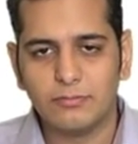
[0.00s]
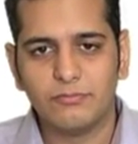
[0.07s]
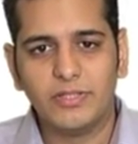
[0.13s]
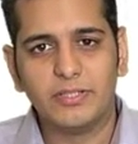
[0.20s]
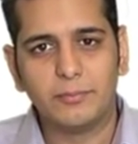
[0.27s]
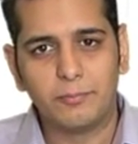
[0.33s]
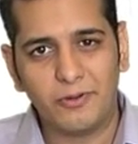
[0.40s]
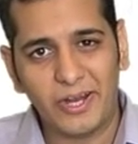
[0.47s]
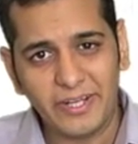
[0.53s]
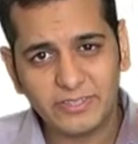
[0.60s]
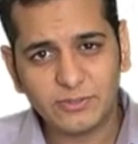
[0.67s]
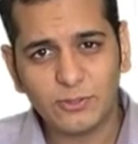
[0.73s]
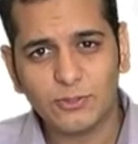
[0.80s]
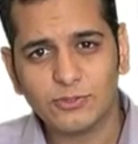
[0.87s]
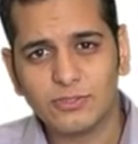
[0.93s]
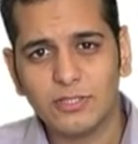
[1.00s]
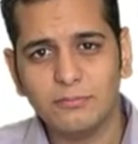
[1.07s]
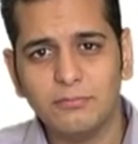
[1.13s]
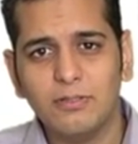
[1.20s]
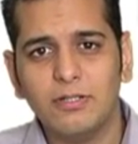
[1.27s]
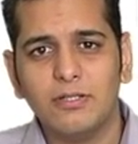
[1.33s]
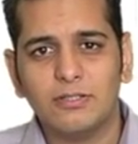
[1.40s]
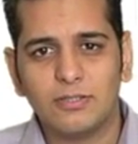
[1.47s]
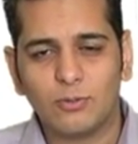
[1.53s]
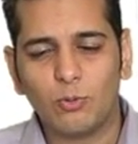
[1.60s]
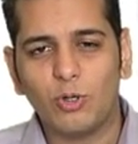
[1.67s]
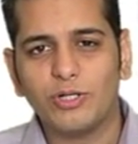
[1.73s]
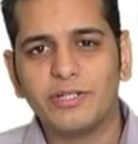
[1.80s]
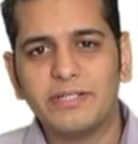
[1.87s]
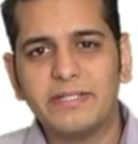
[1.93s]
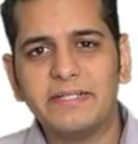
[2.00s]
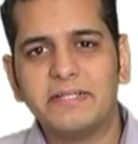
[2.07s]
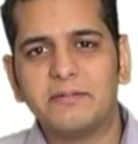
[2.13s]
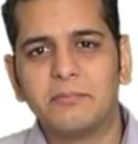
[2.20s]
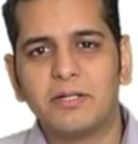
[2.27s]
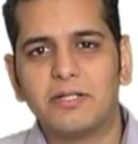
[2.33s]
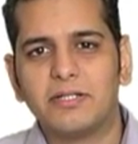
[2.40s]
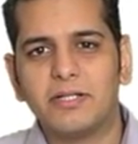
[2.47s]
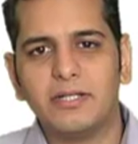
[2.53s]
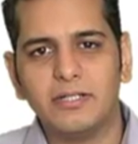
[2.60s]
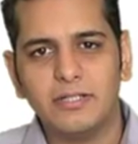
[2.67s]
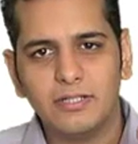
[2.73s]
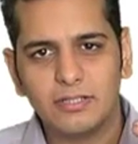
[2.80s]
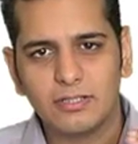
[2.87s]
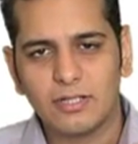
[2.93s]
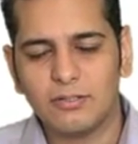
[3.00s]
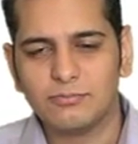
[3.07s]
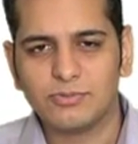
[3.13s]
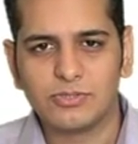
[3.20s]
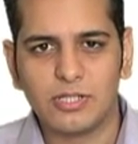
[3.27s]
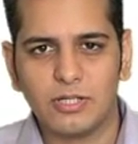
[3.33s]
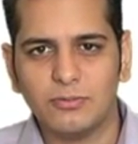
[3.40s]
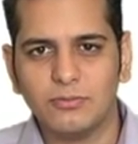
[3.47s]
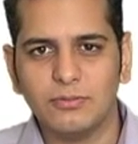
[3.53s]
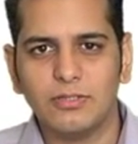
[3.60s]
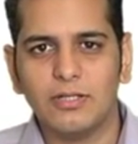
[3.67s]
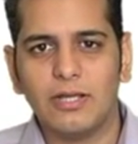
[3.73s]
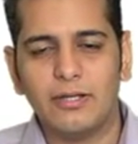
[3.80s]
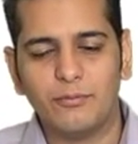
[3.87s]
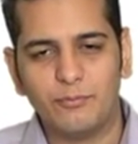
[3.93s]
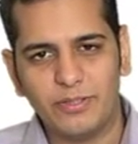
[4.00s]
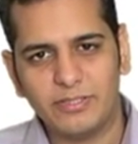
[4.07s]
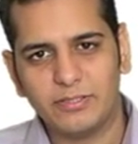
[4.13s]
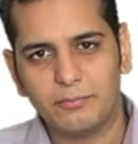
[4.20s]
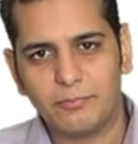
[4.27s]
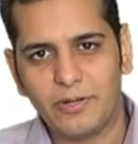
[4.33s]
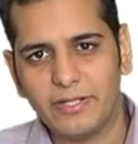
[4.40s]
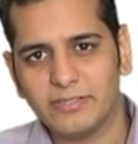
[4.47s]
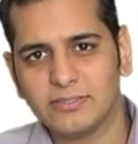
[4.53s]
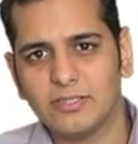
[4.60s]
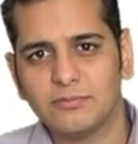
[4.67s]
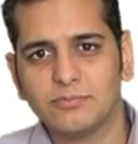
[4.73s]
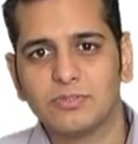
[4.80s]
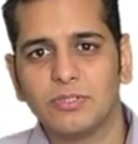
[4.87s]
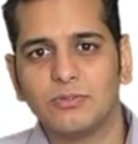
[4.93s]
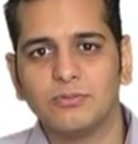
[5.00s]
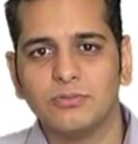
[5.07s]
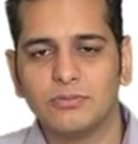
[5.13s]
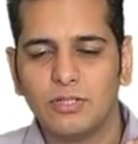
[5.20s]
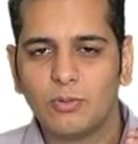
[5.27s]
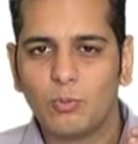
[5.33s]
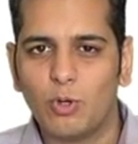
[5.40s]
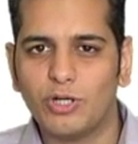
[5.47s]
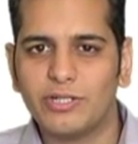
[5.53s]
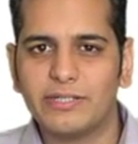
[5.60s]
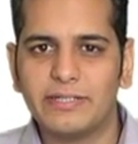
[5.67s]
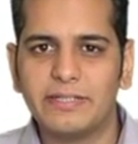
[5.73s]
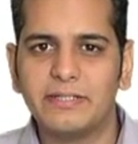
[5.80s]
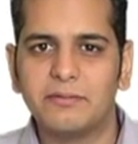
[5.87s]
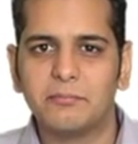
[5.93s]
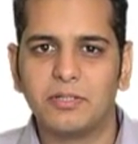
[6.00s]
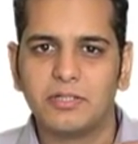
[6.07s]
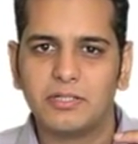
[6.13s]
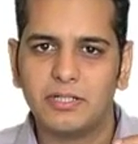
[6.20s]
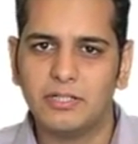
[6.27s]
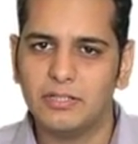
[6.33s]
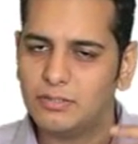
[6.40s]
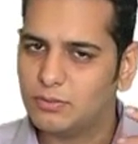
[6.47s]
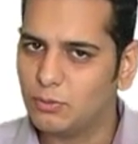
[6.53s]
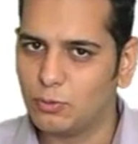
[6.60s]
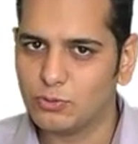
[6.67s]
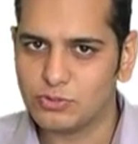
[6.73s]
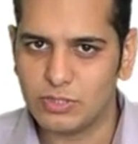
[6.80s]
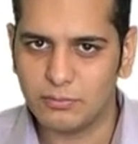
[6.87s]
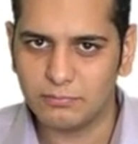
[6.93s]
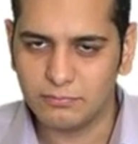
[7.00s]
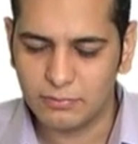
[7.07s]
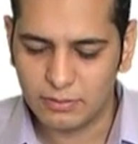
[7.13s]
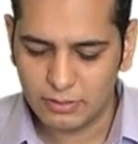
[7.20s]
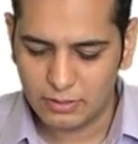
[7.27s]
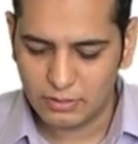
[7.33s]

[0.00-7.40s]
When the price goes up, the quantity demanded comes down, and when the price comes down, the quantity demanded goes up.